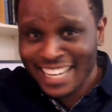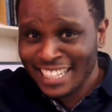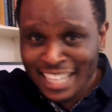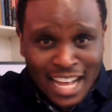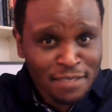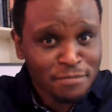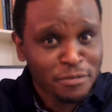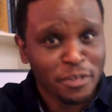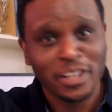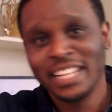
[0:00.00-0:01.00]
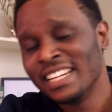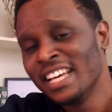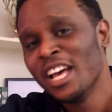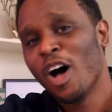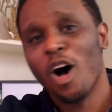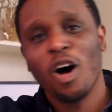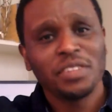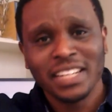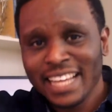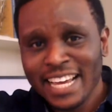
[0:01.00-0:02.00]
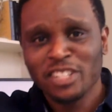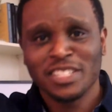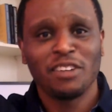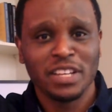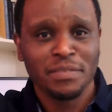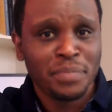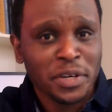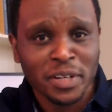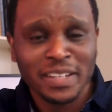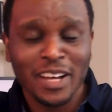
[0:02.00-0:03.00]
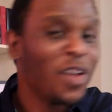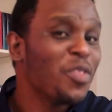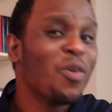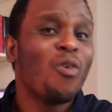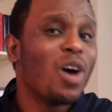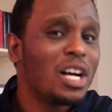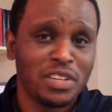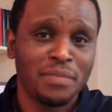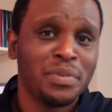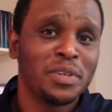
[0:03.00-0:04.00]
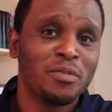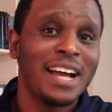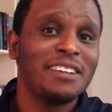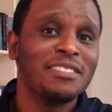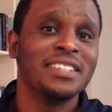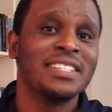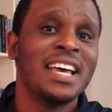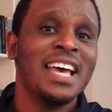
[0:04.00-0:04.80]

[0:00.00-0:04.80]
and comfort and all the layers that we've put on, all the walls we've put around us